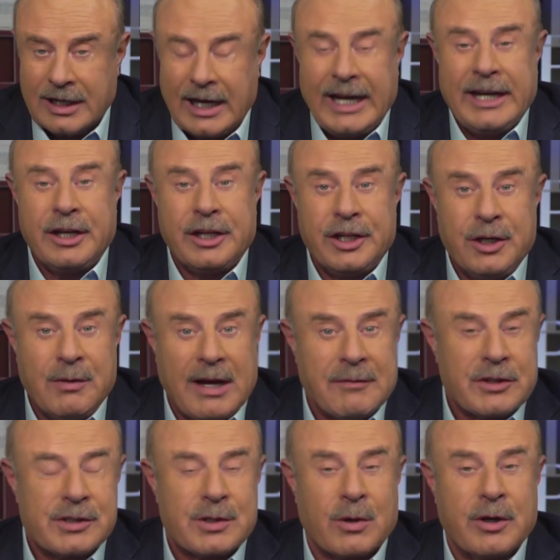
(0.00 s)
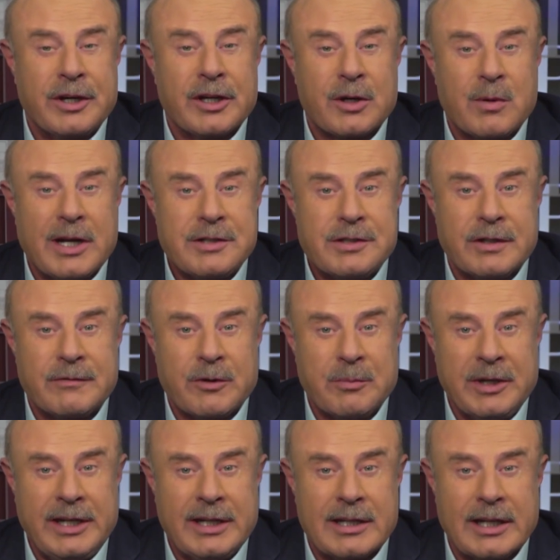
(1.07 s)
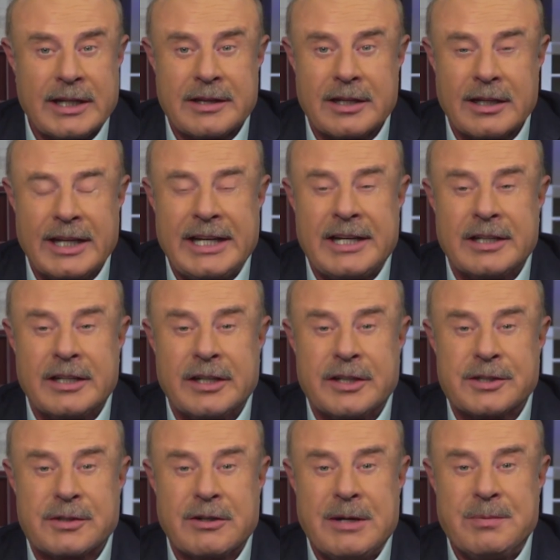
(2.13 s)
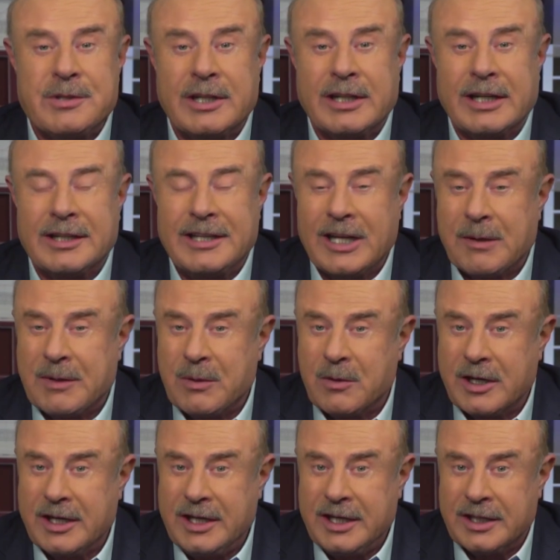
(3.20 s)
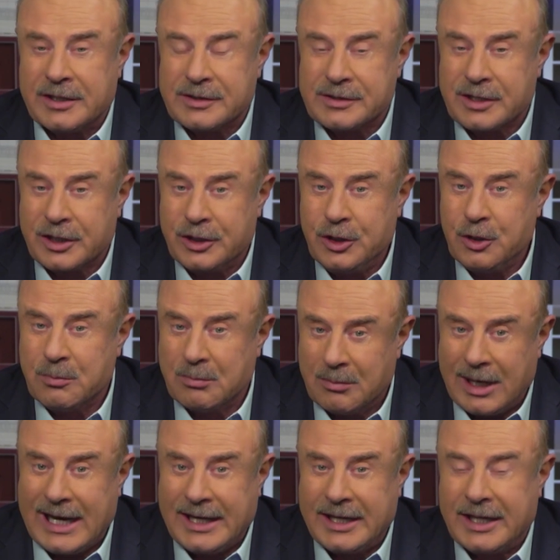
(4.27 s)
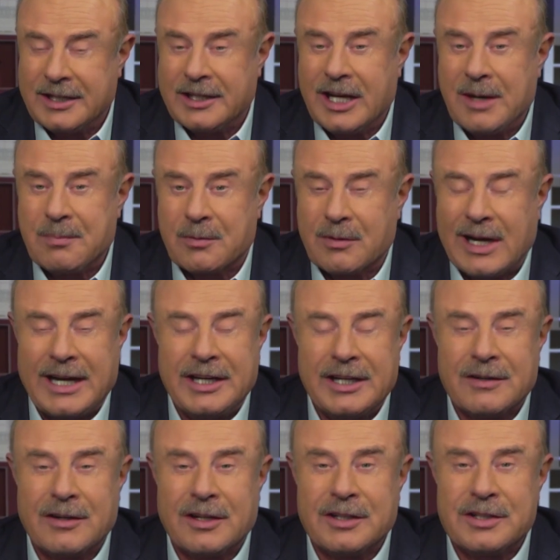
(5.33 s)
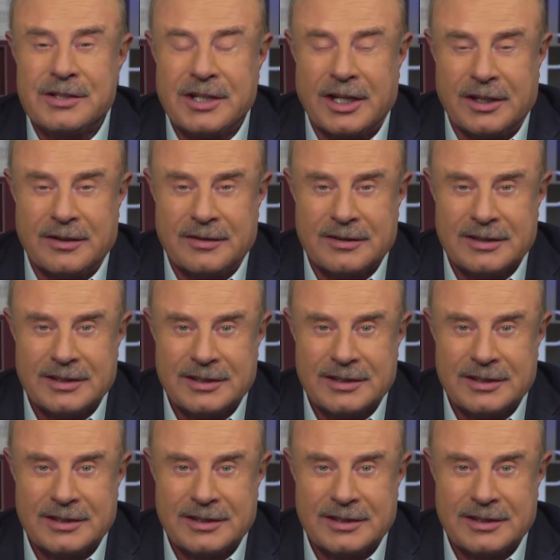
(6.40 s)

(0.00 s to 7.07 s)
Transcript: Hey, do you have a story or question for me? Click the link in the description and tell me what it is. You might end up right here on the show.